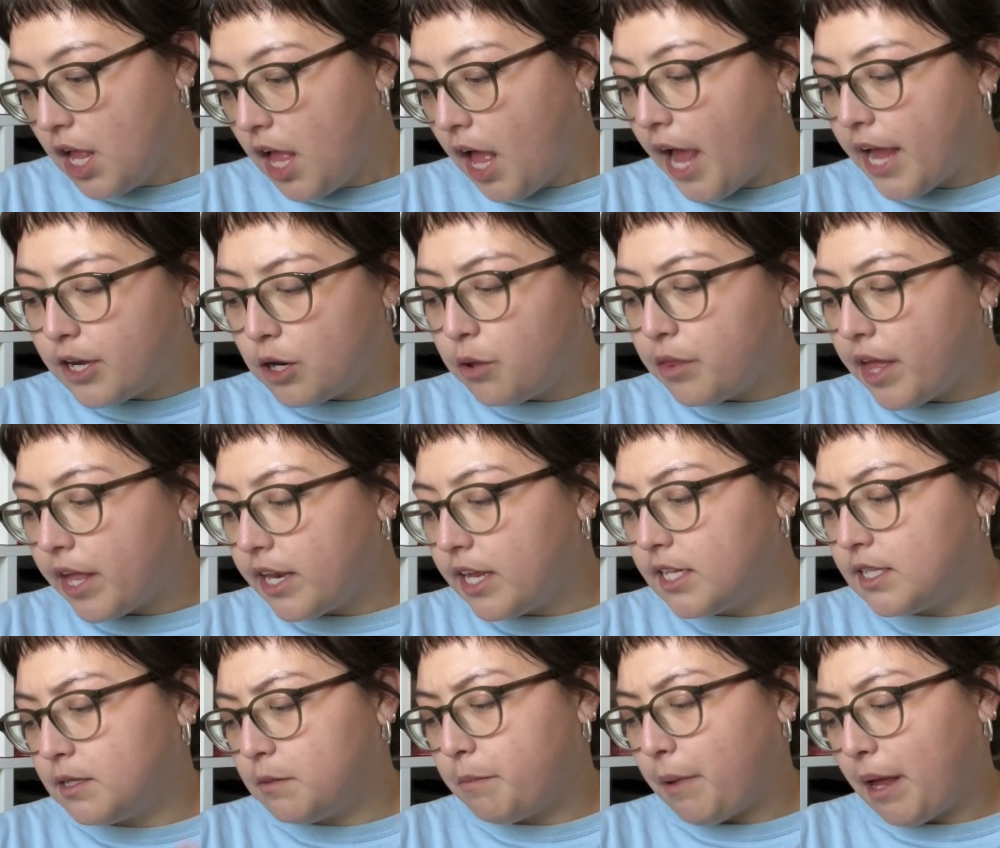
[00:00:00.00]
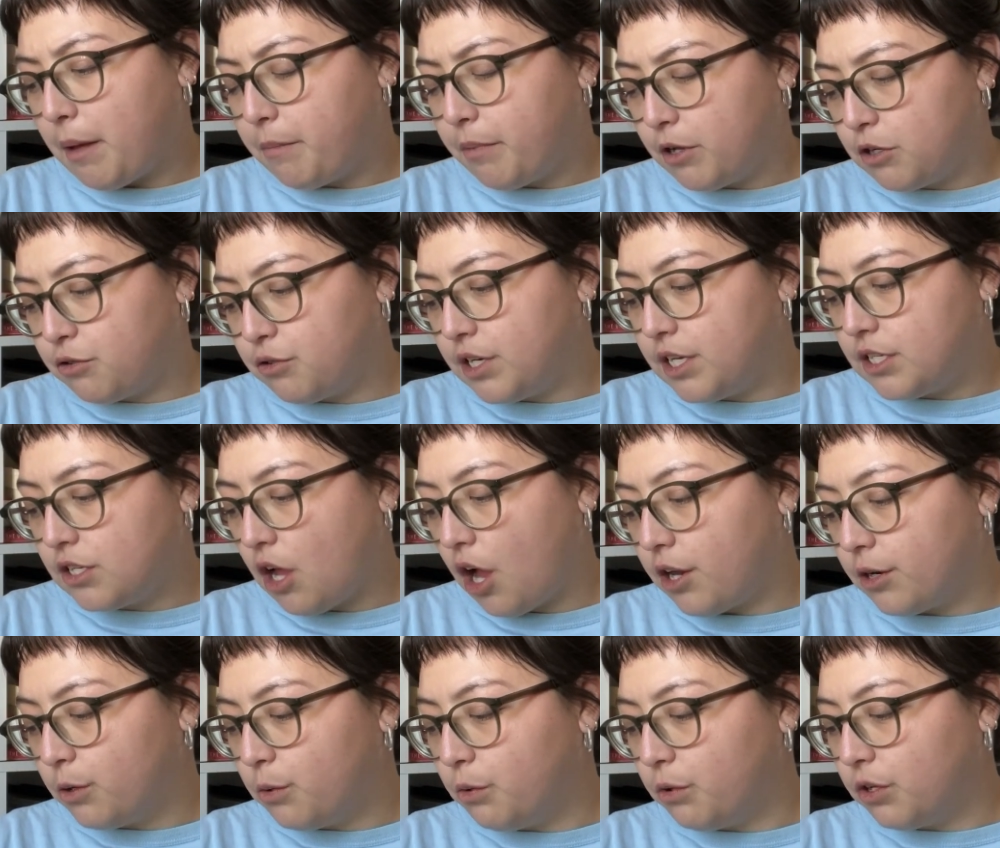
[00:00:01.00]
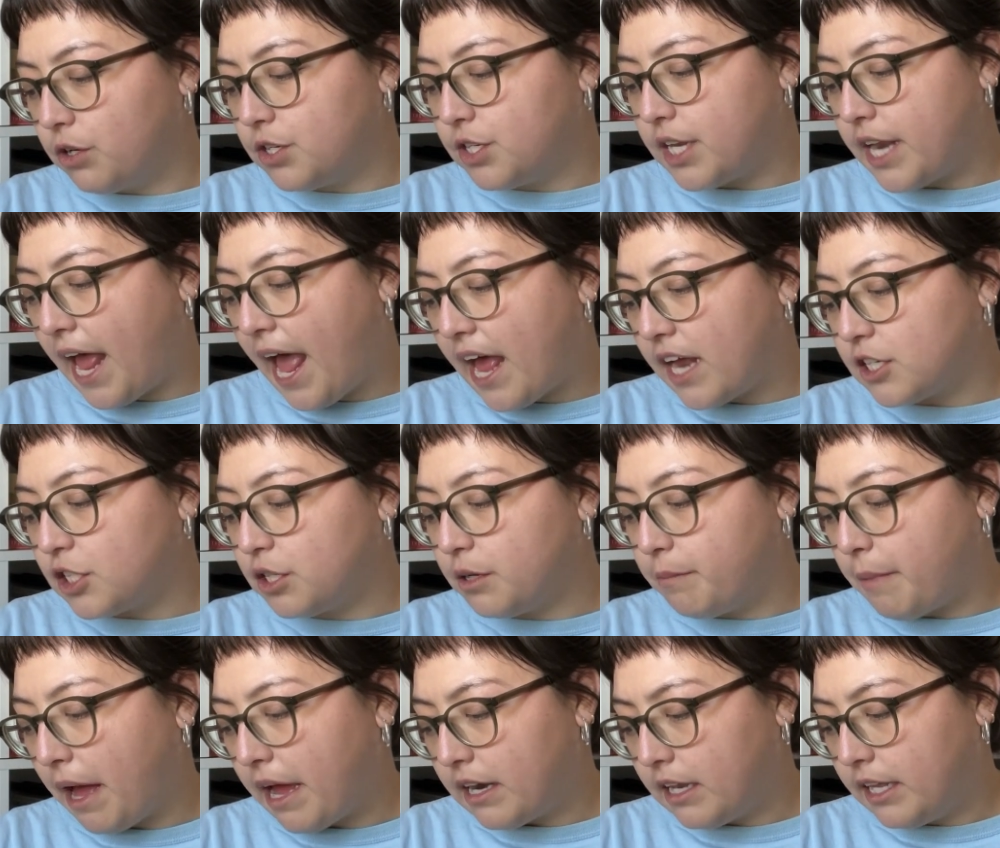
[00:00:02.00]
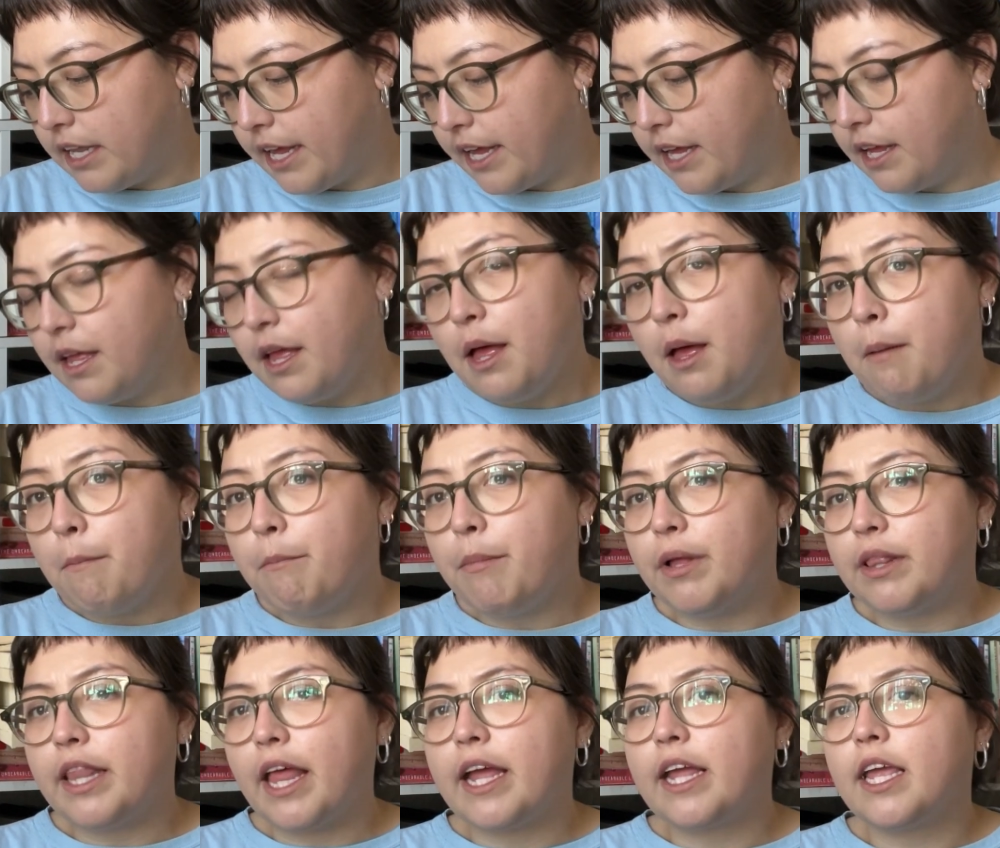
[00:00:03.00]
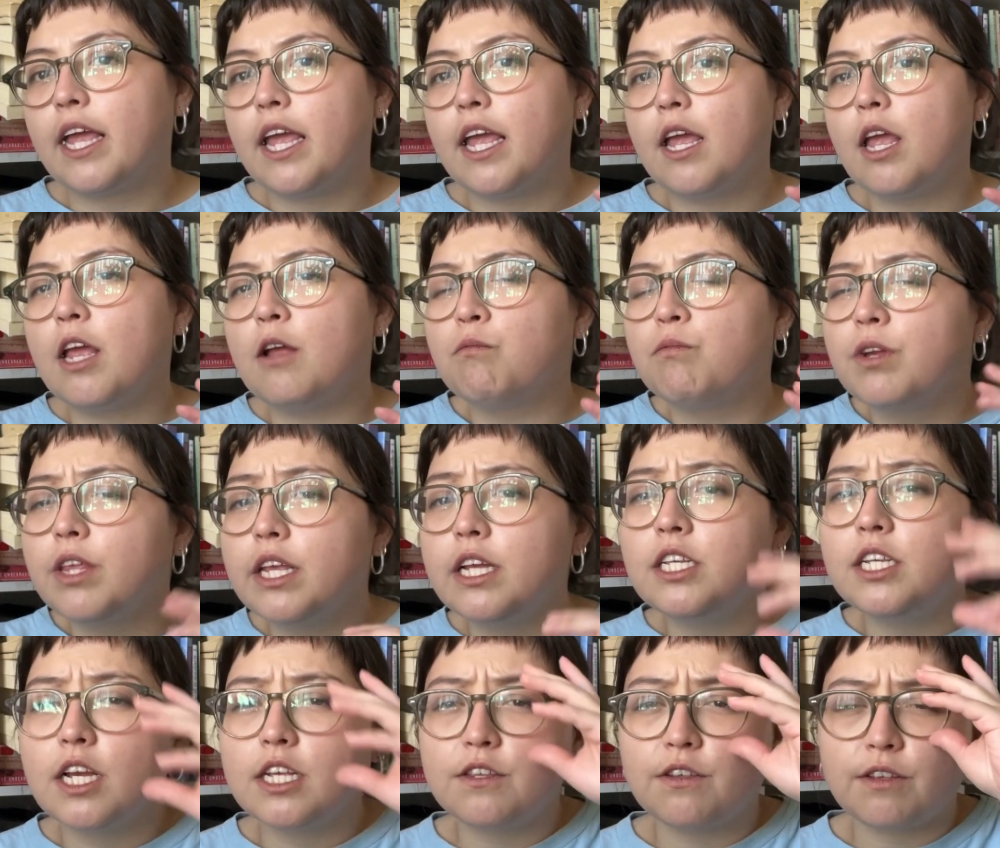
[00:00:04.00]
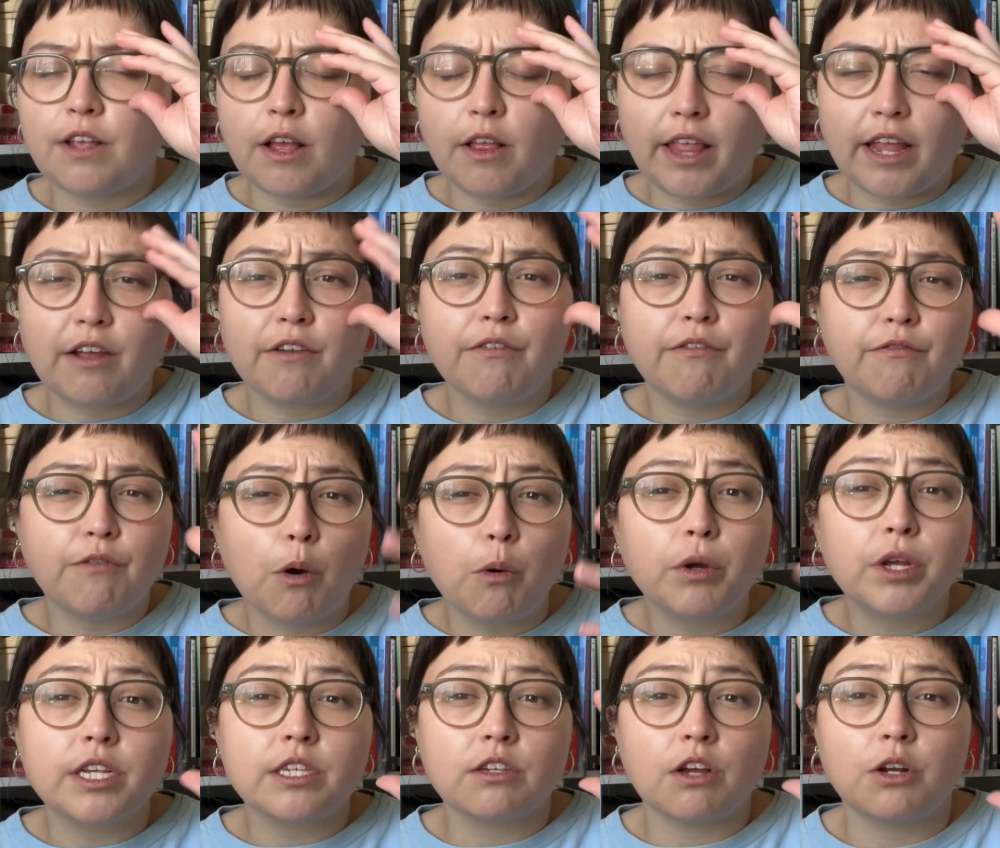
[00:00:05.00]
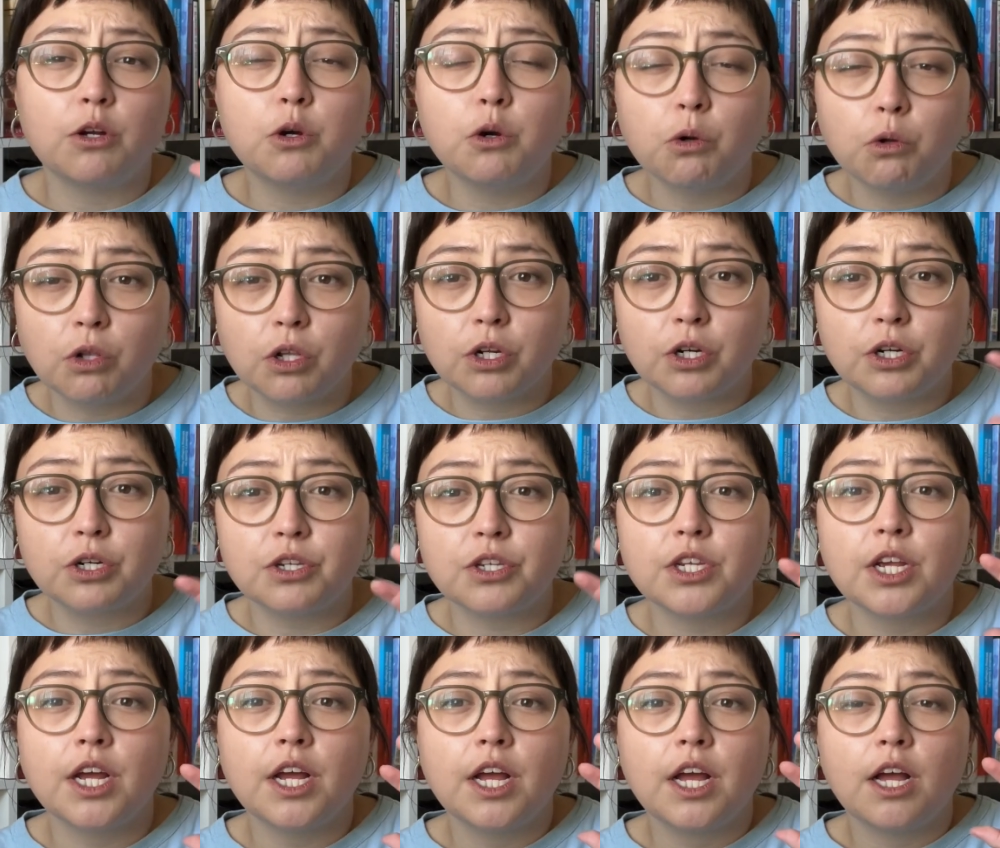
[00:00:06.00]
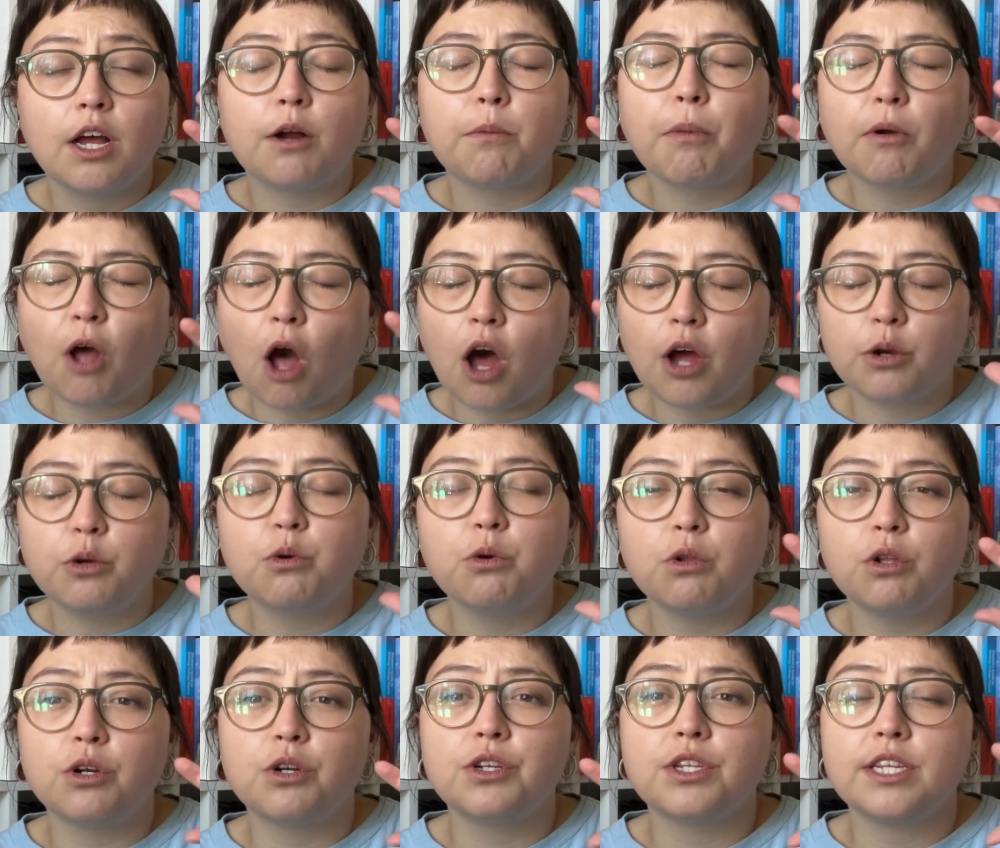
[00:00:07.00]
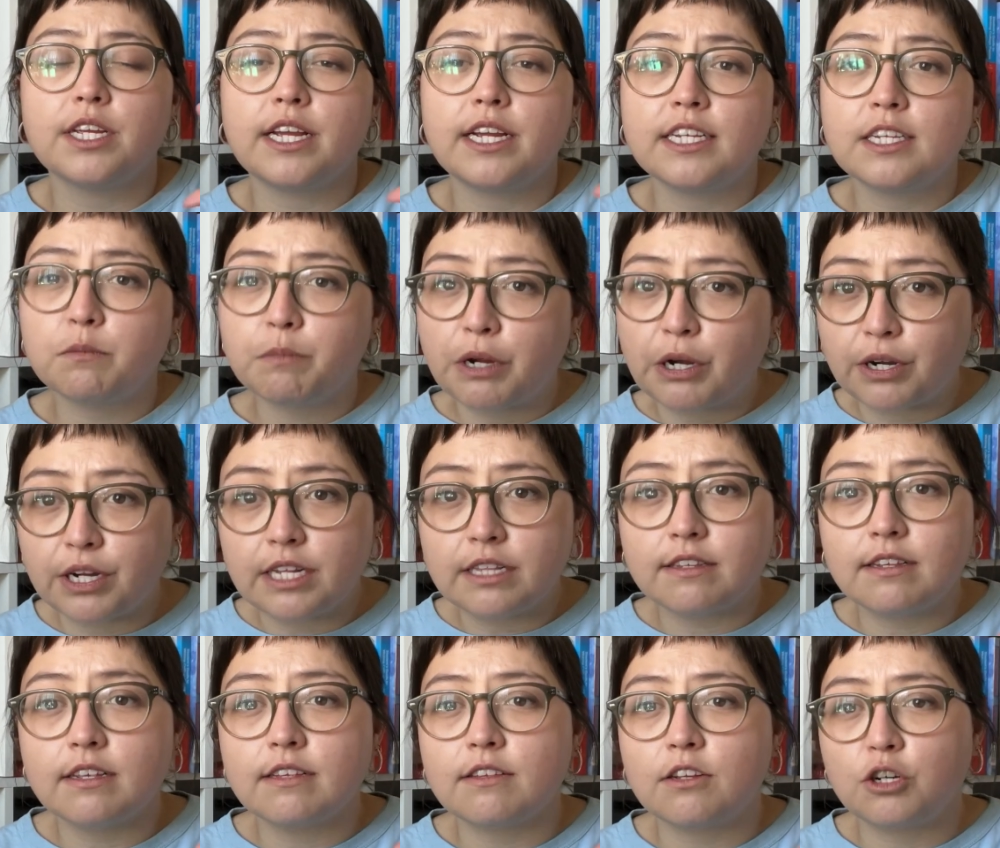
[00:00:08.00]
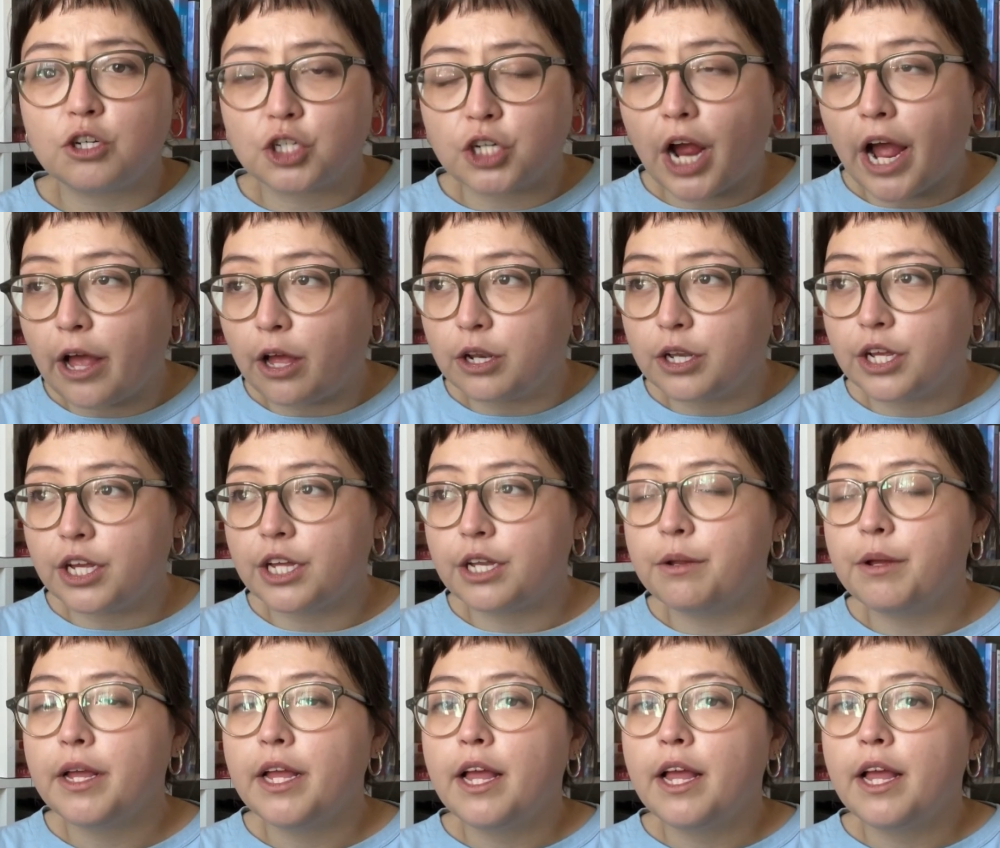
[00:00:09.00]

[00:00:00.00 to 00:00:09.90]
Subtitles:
I know that it's by Patrice Khan Coolers and Asha Badale, but like it really does like focus on Khan Coolers experiences in her childhood.